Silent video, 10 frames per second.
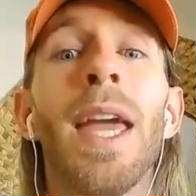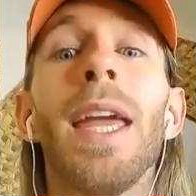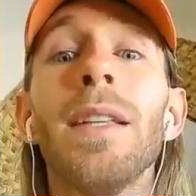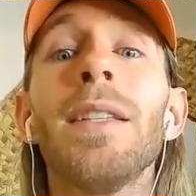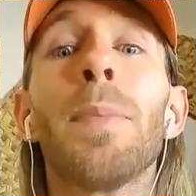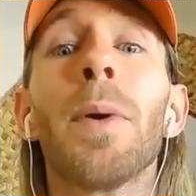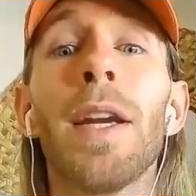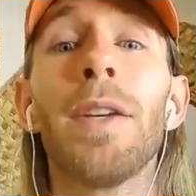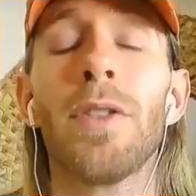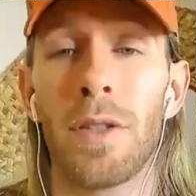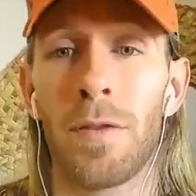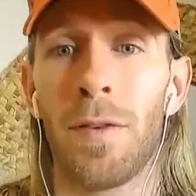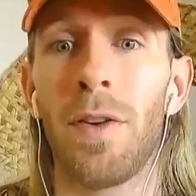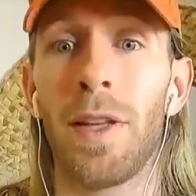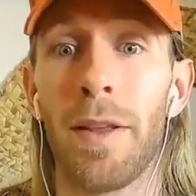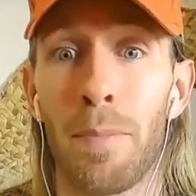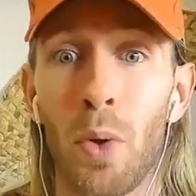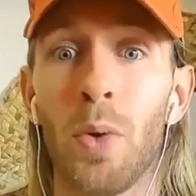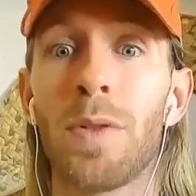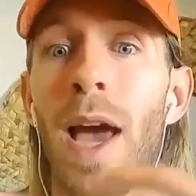Inspiration is feeling the
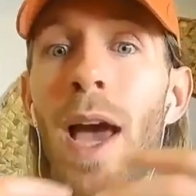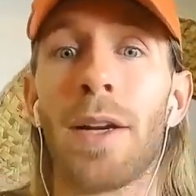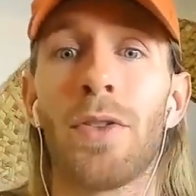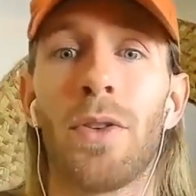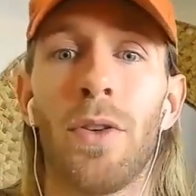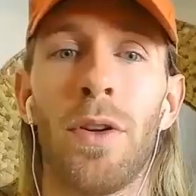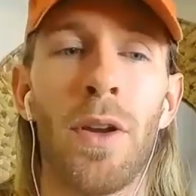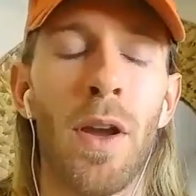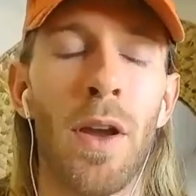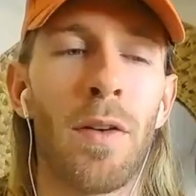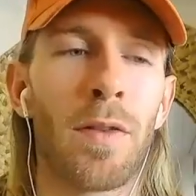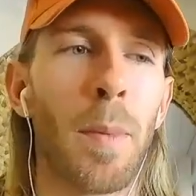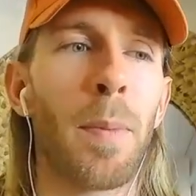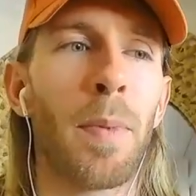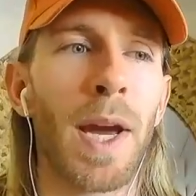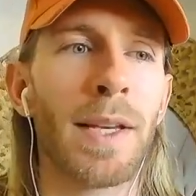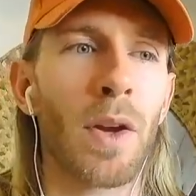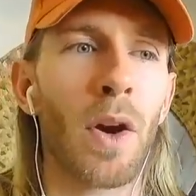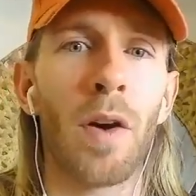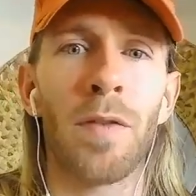pull to action from a place
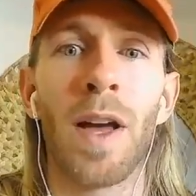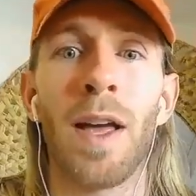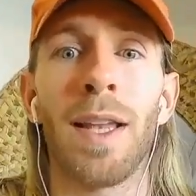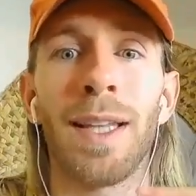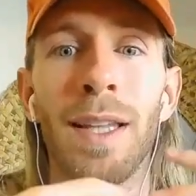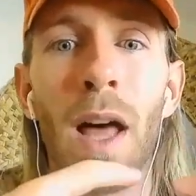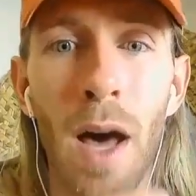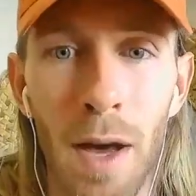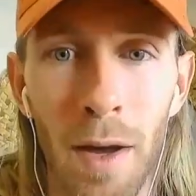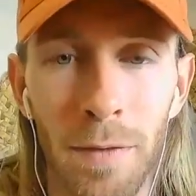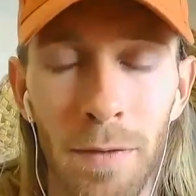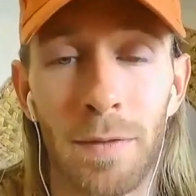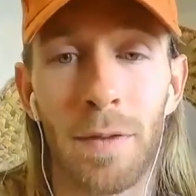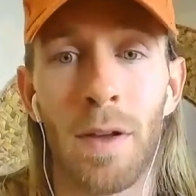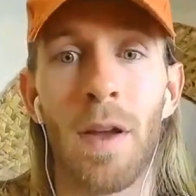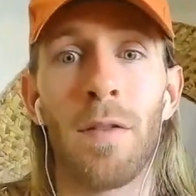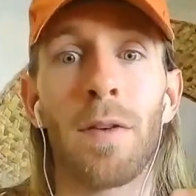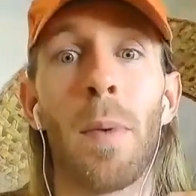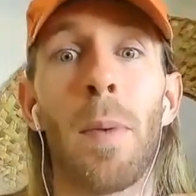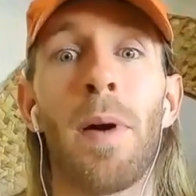of love,
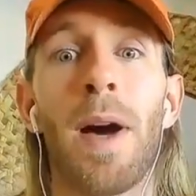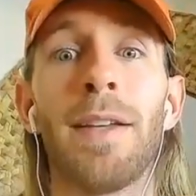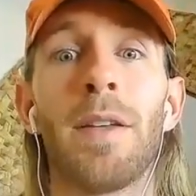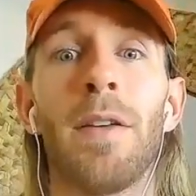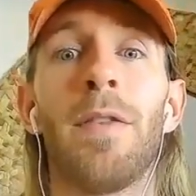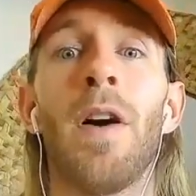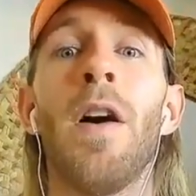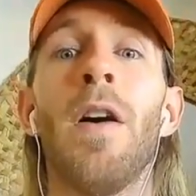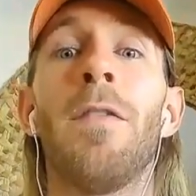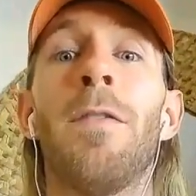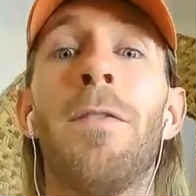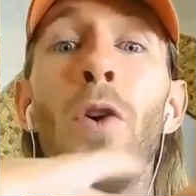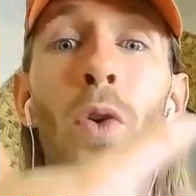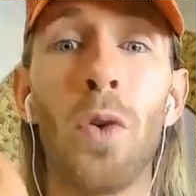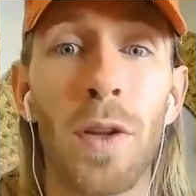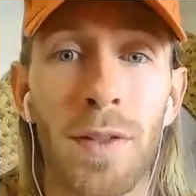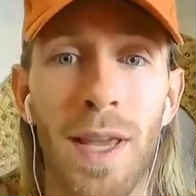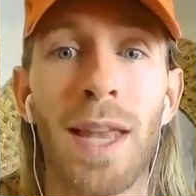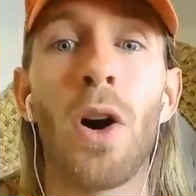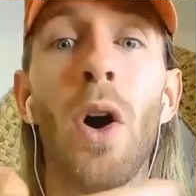from a place of fullness
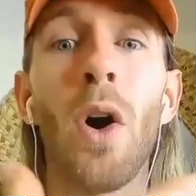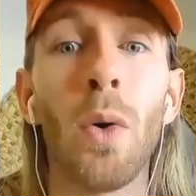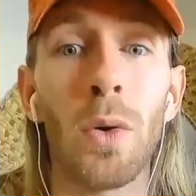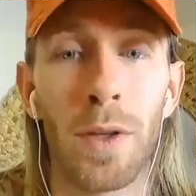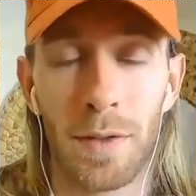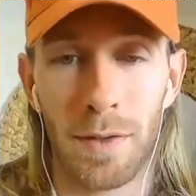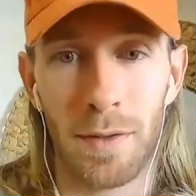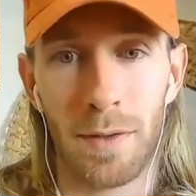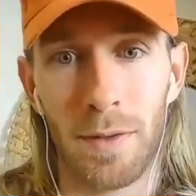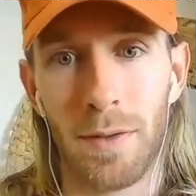and wholeness.